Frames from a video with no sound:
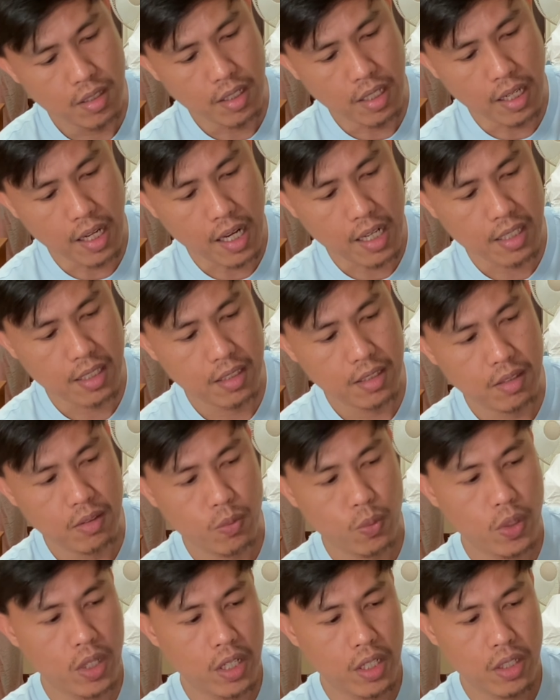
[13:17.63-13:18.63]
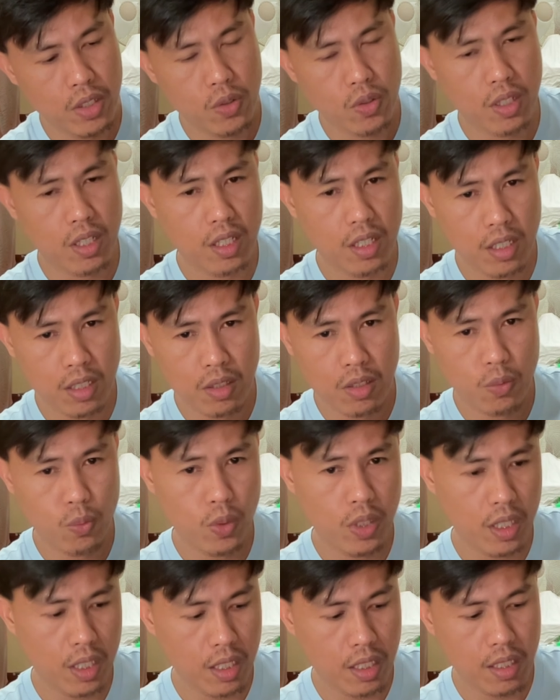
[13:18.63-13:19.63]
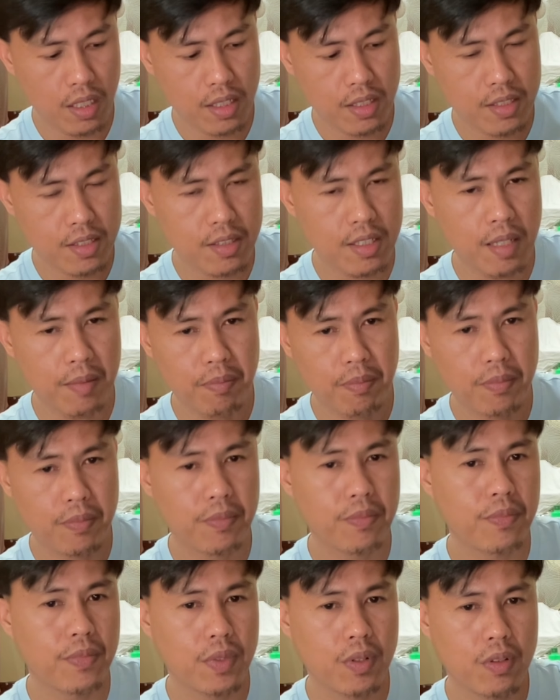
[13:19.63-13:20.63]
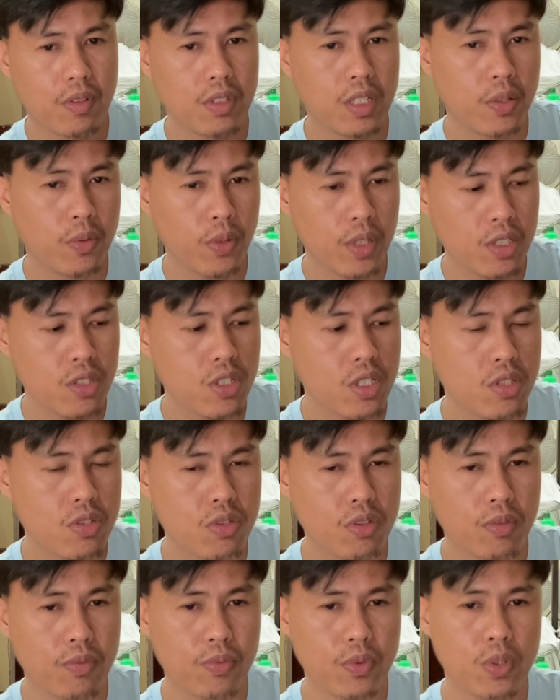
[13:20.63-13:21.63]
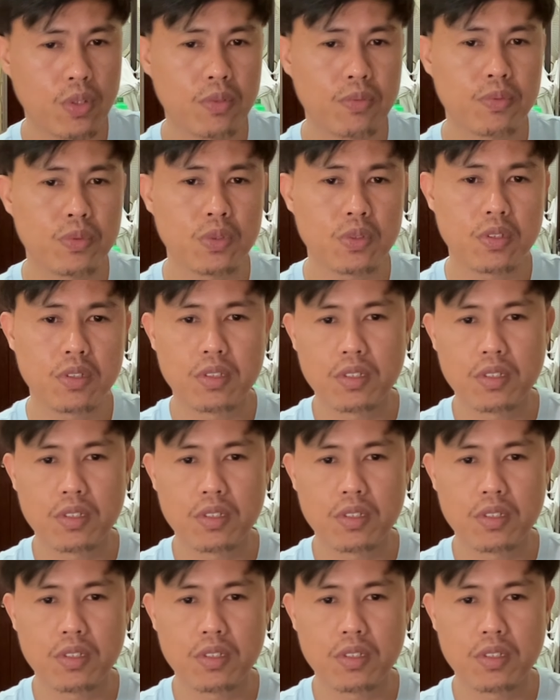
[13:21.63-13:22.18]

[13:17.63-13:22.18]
lock where you it will stop the ranges of your foot.